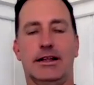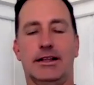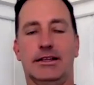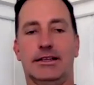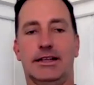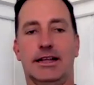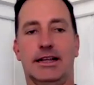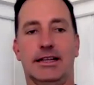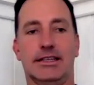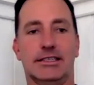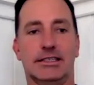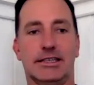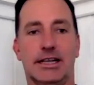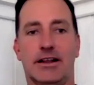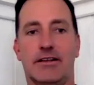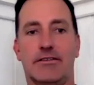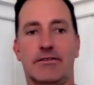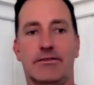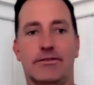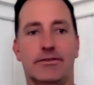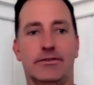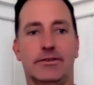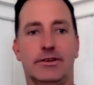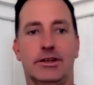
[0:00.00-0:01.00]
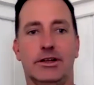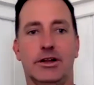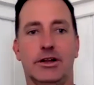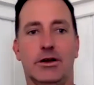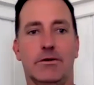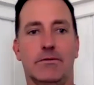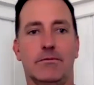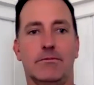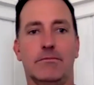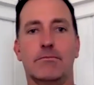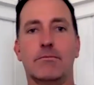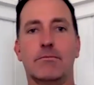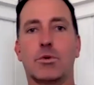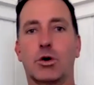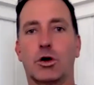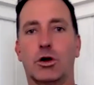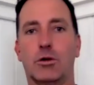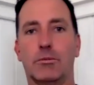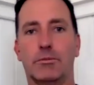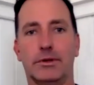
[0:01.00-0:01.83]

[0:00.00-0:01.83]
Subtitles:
a set of moral